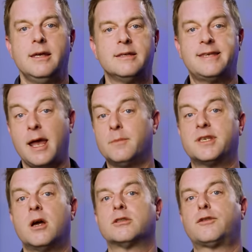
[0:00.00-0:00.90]

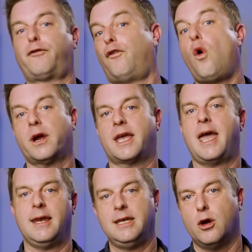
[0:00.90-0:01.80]
Samsung's
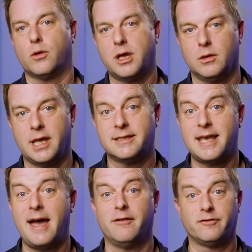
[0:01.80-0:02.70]
4K Neo QLEDs
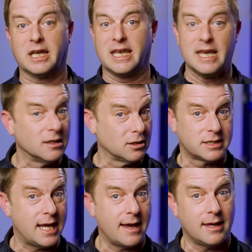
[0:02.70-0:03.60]
have killer
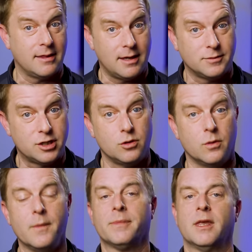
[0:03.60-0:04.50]
tech in them
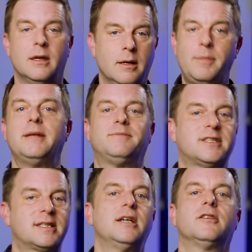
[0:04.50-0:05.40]
too. But
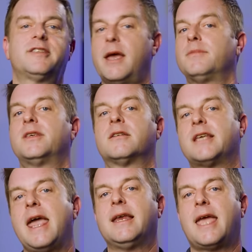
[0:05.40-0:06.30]
still, Samsung's
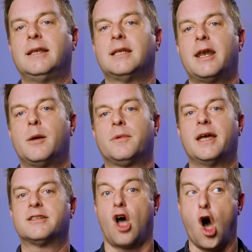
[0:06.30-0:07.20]
8K lineup
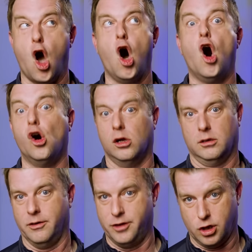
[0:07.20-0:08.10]
gets all
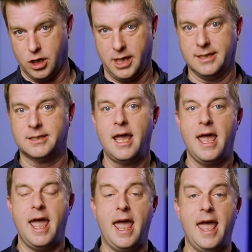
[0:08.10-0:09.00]
the goodies,
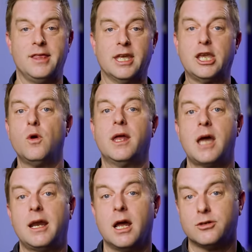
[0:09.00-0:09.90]
and the
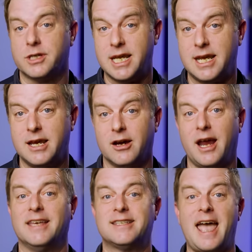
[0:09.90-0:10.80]
QN900D here
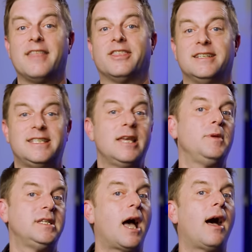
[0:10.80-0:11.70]
is at the
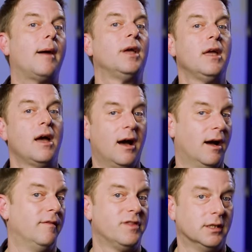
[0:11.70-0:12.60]
tippy top
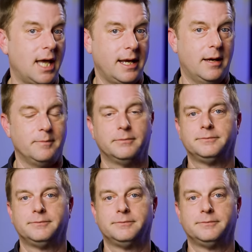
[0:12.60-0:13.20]
of the lineup.